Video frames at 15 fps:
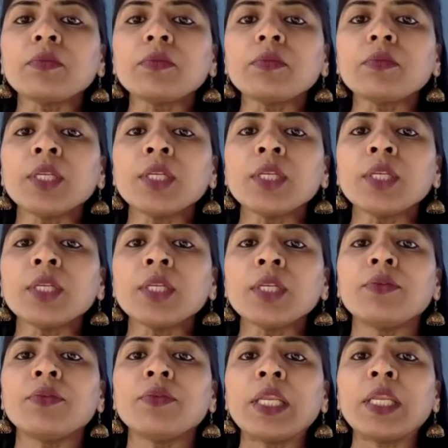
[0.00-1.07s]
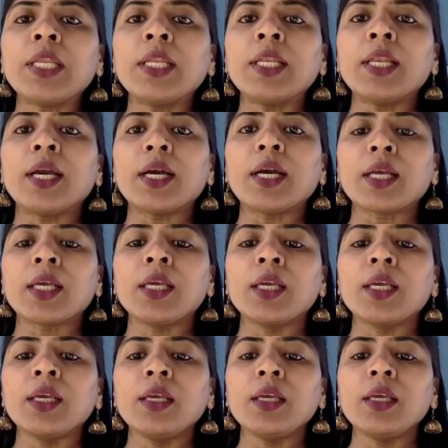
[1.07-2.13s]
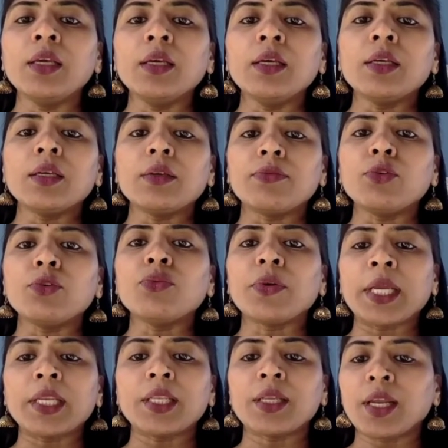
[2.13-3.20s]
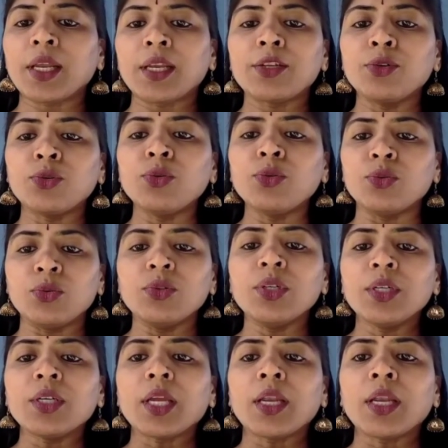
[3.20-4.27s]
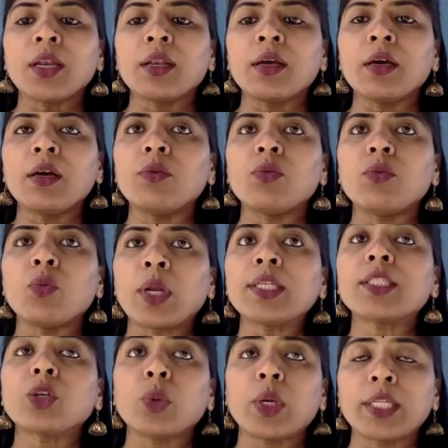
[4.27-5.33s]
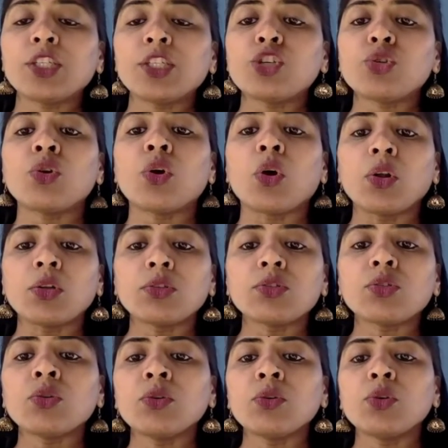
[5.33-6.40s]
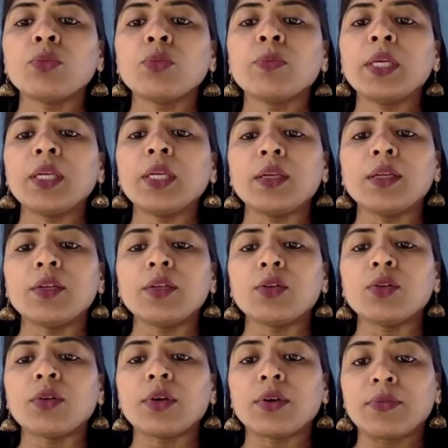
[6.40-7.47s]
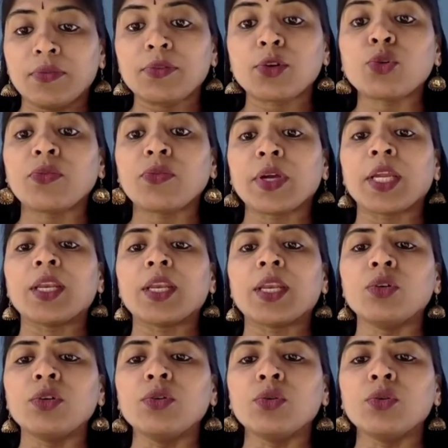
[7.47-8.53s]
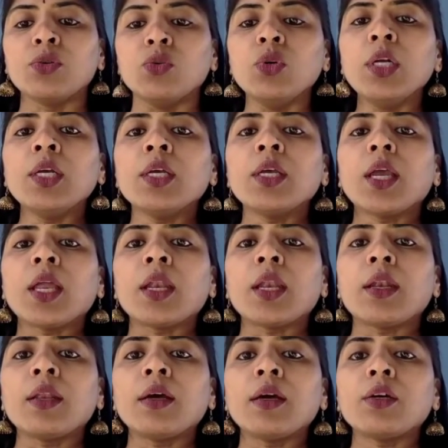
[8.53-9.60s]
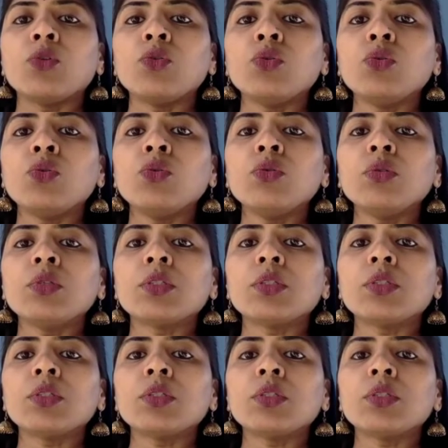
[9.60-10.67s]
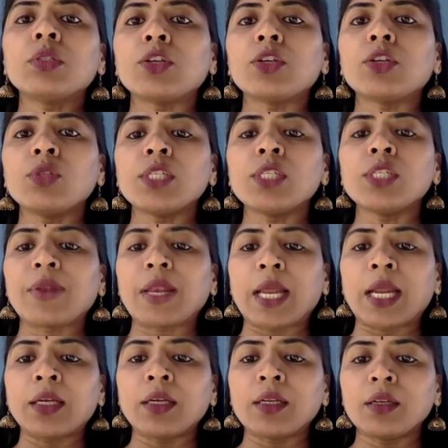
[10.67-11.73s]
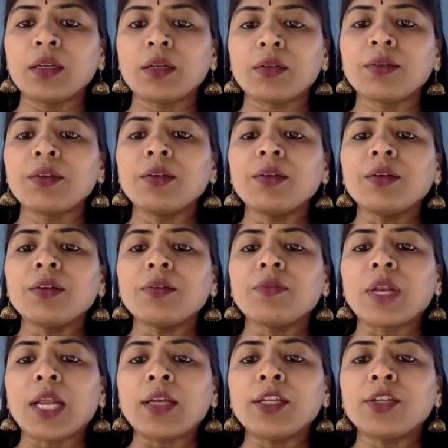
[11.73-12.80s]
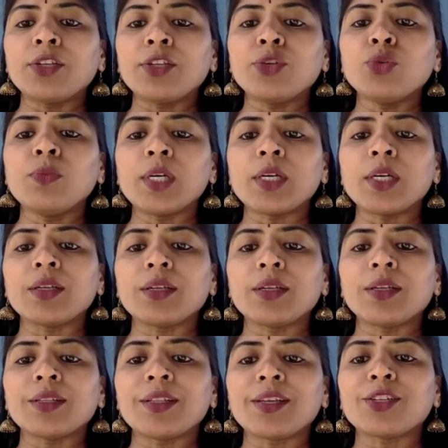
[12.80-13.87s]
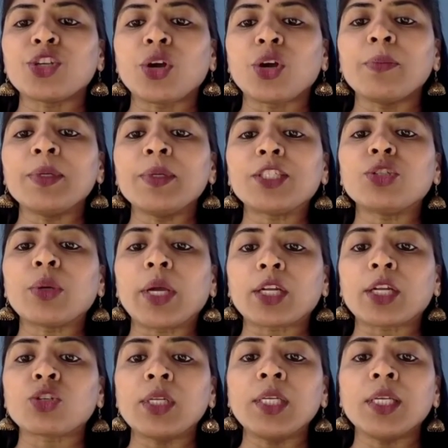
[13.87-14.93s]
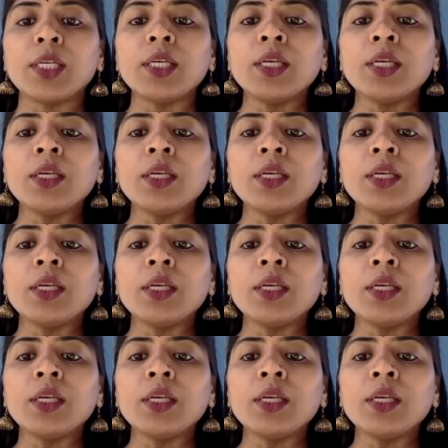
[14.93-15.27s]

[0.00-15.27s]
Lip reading: it's very lucky if you find the right guru. And one's quest should also to be to find a good guru. And guru's role is not to just flatter you, but their job is to actually